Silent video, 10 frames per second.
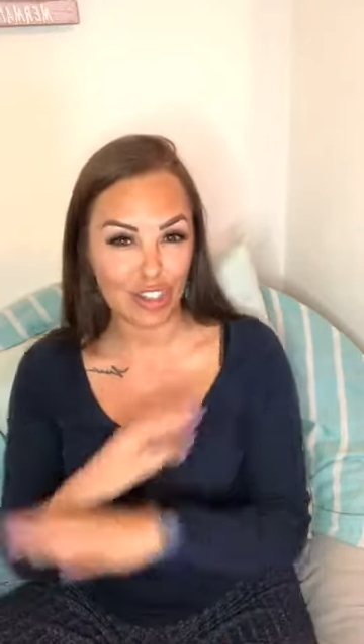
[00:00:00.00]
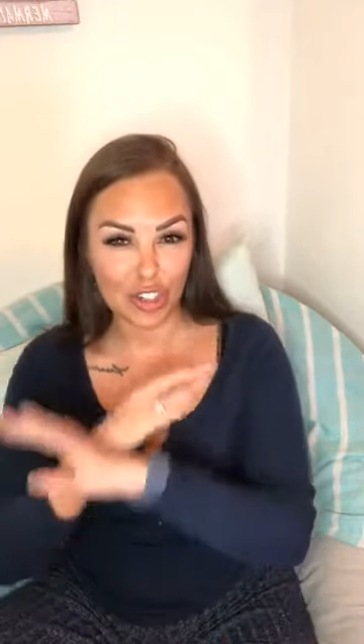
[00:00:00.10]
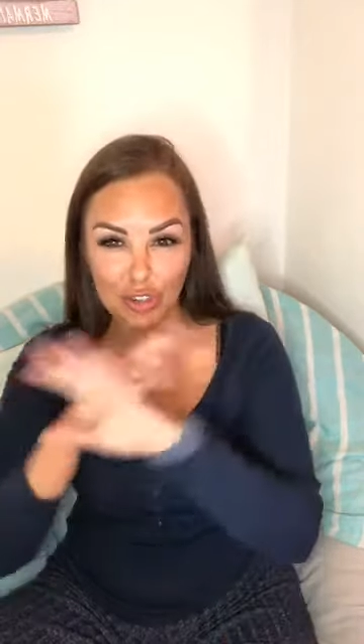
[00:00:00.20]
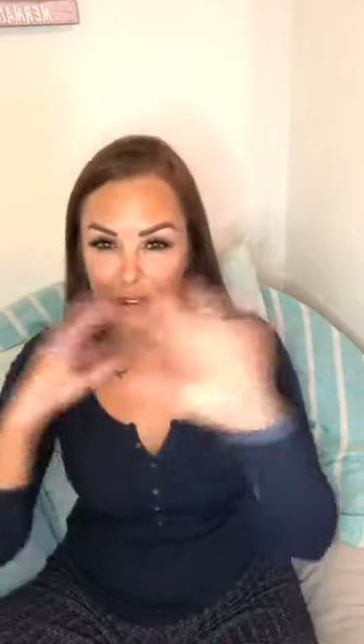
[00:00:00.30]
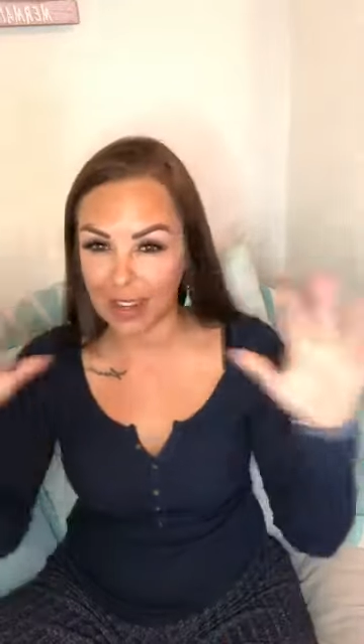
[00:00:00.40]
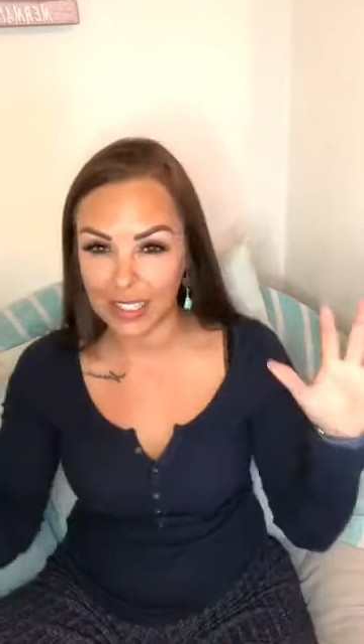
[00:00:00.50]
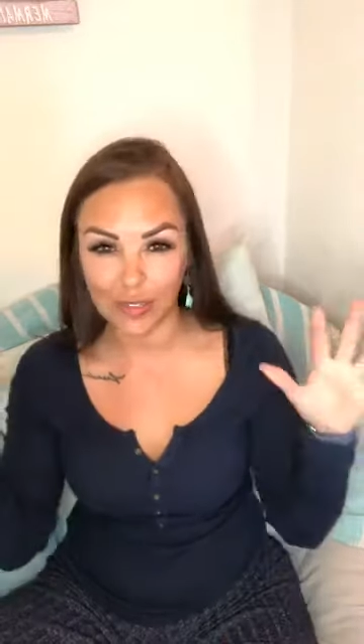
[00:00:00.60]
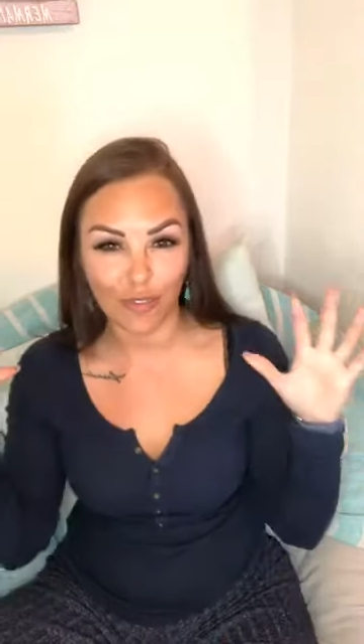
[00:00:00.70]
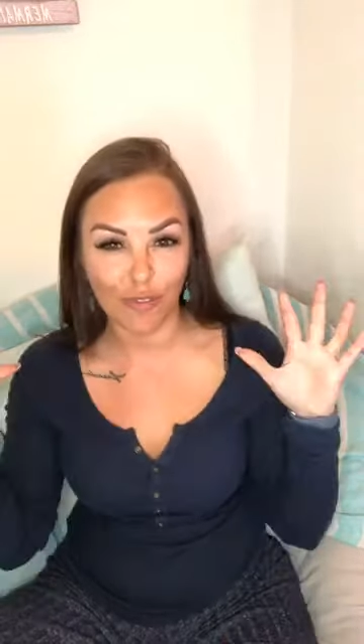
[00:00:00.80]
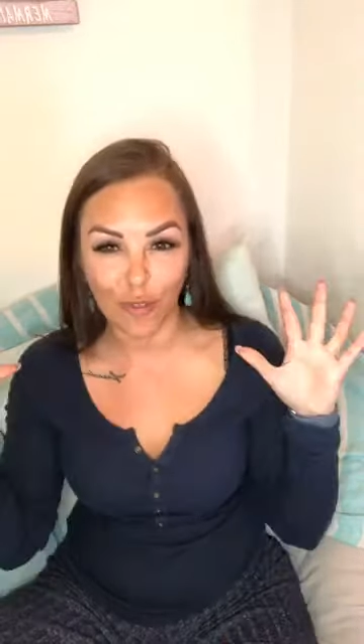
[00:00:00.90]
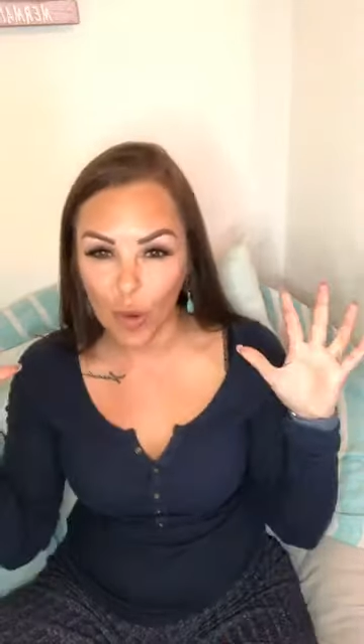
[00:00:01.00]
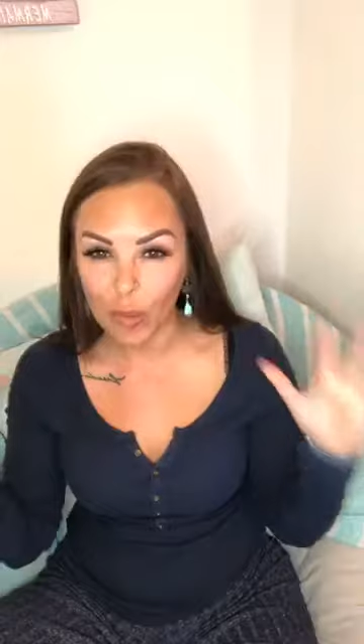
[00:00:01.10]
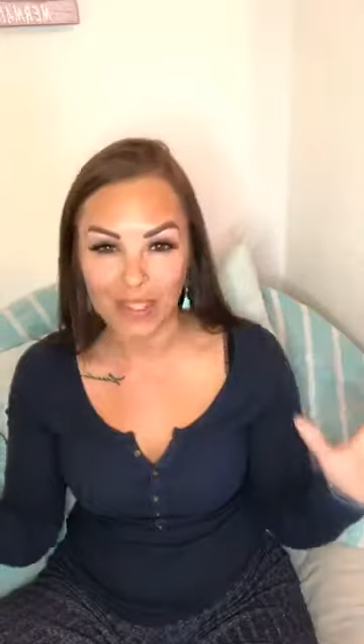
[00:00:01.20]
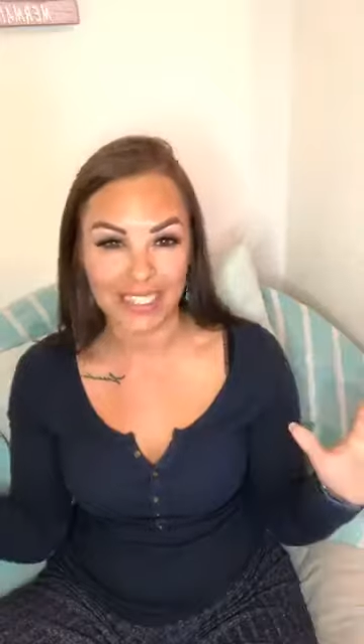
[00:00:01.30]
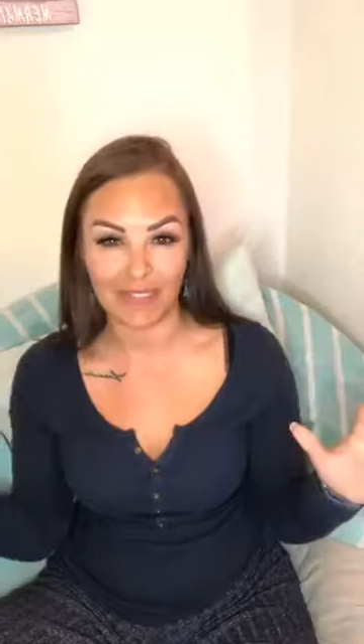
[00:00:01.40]

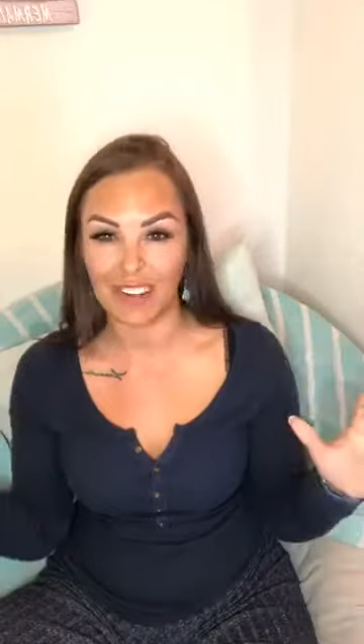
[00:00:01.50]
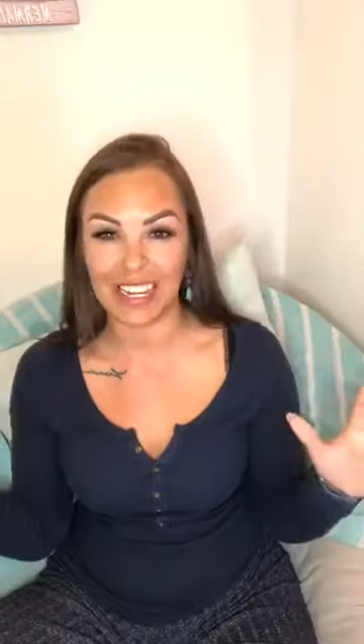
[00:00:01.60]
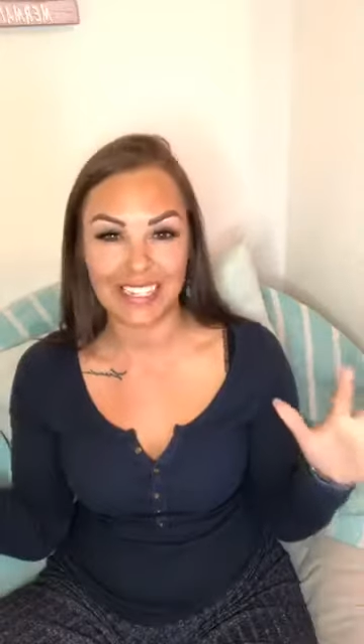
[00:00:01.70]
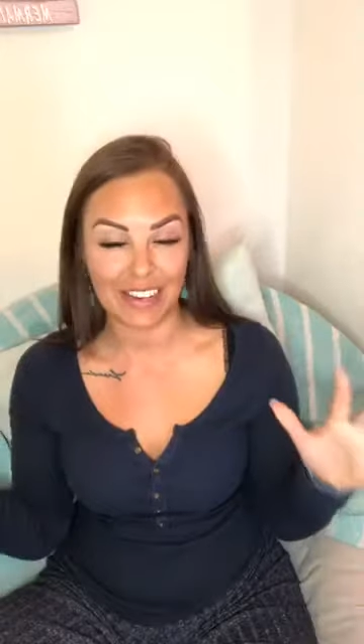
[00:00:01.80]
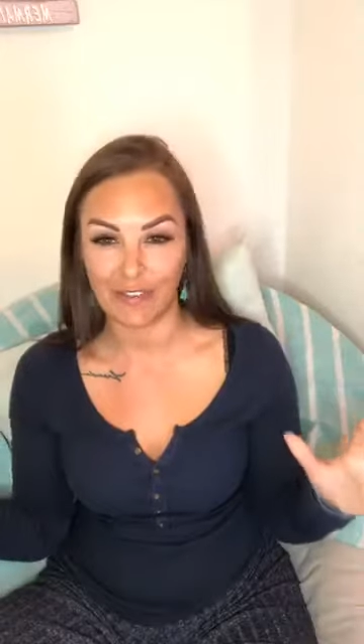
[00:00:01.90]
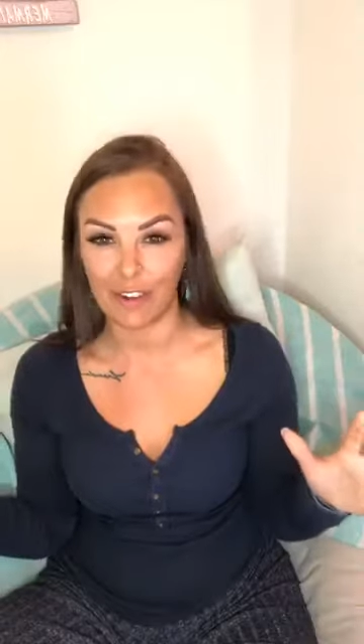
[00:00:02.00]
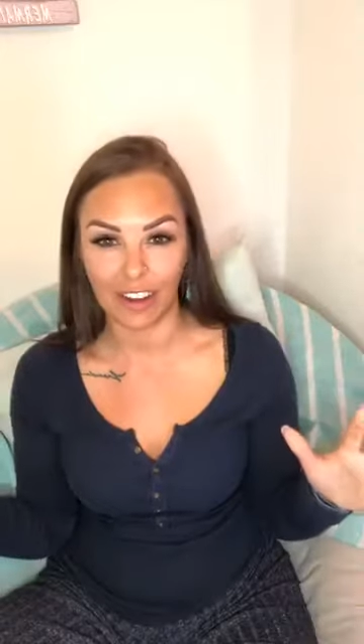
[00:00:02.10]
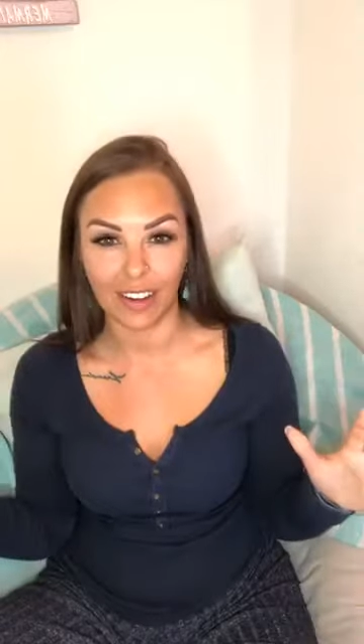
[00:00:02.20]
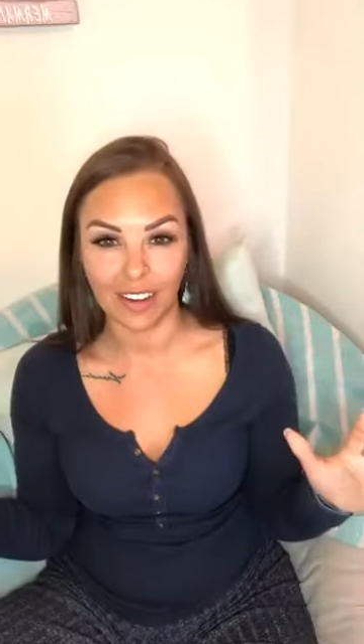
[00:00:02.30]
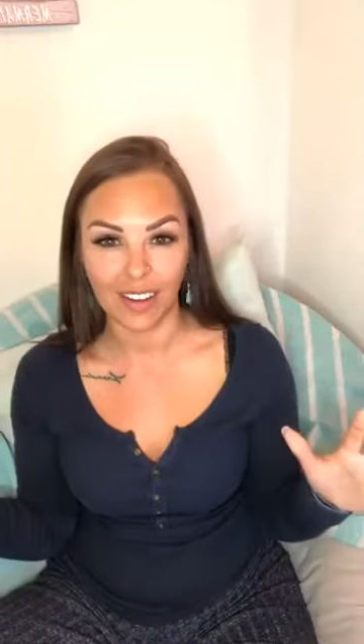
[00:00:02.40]
transformatively different.